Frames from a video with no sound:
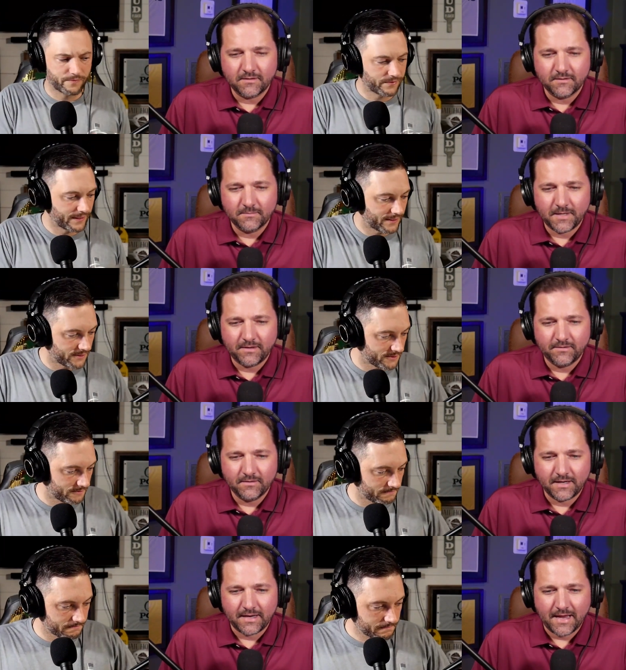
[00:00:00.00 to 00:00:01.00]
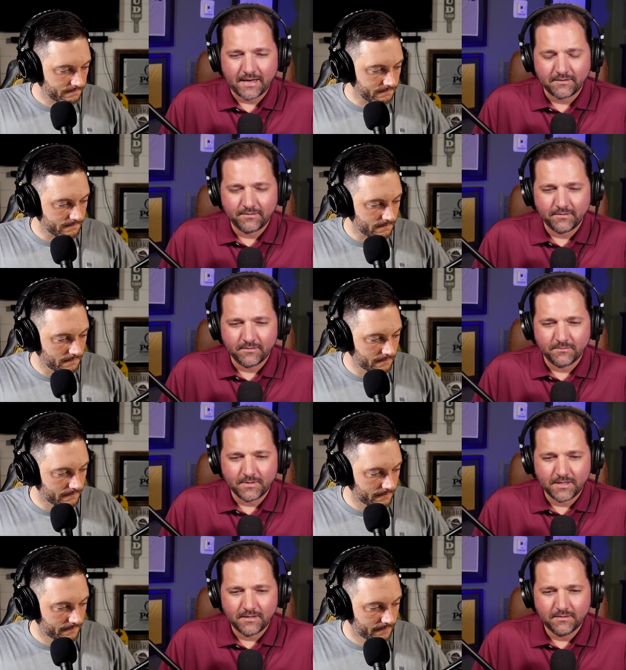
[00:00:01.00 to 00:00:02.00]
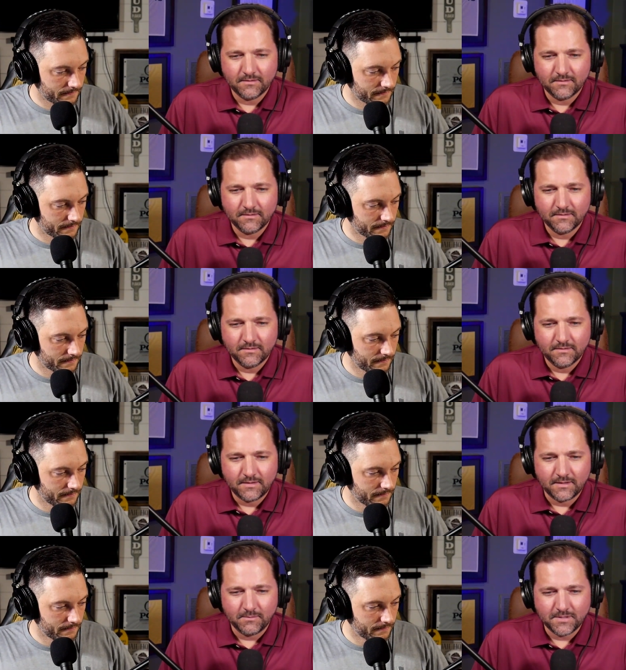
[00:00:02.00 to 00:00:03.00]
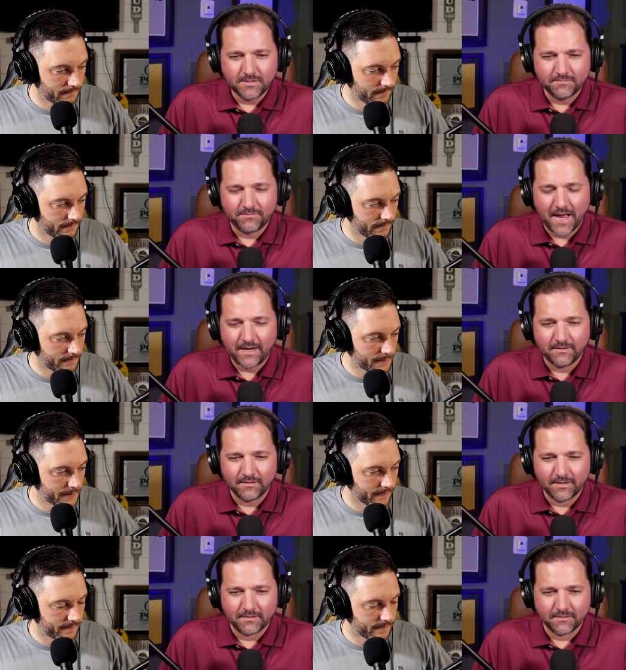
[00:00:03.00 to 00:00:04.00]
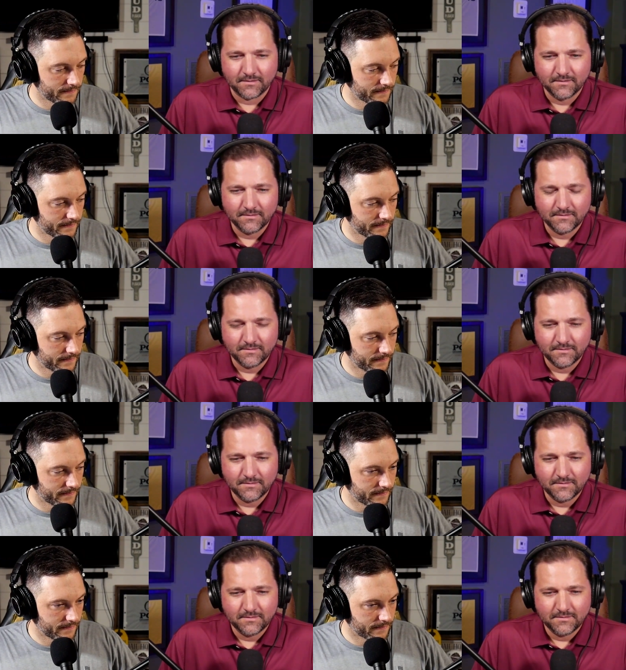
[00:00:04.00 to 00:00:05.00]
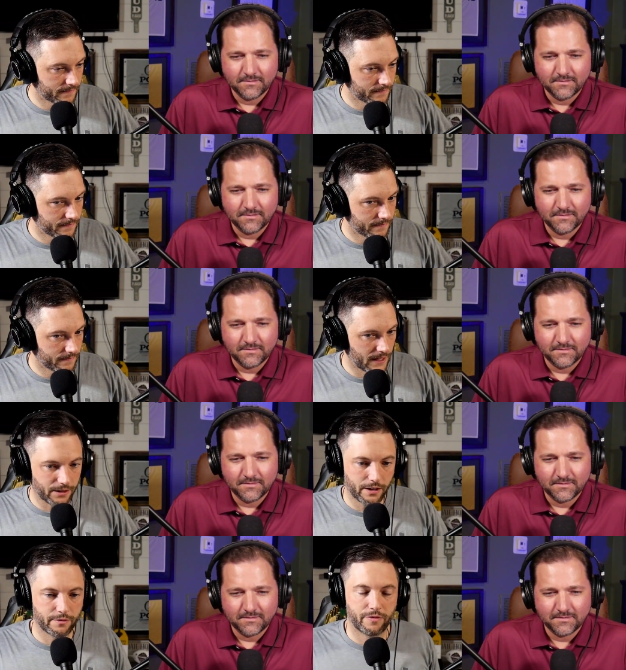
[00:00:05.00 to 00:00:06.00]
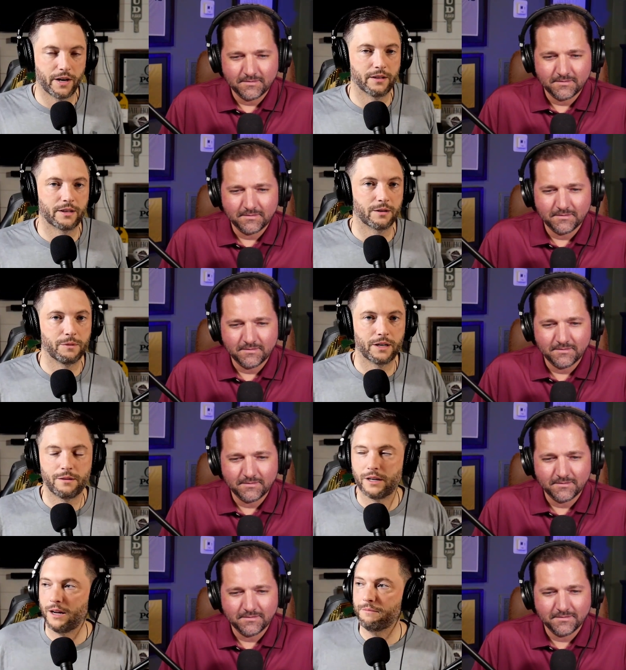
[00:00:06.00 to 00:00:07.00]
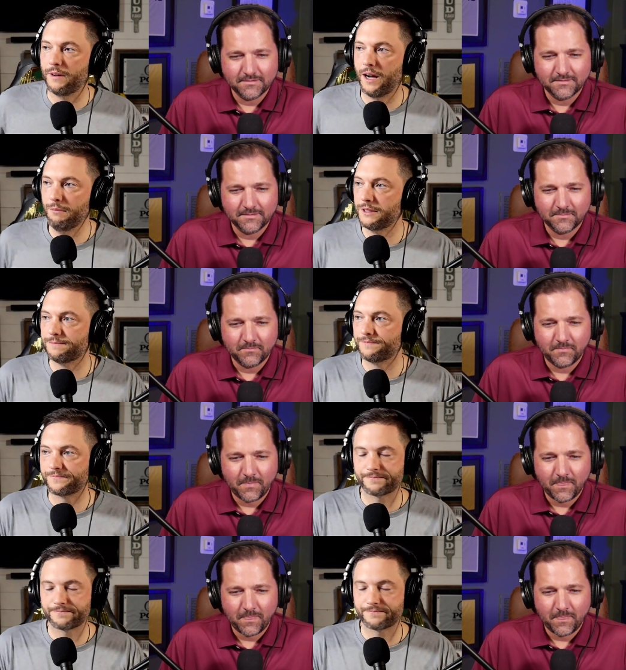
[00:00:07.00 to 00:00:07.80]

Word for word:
Speaker 1: liquor that makes you like act a certain way? Like, what's your fighting liquor?
Speaker 2: I don't have a fighting liquor, man. I, I'm, I'm a,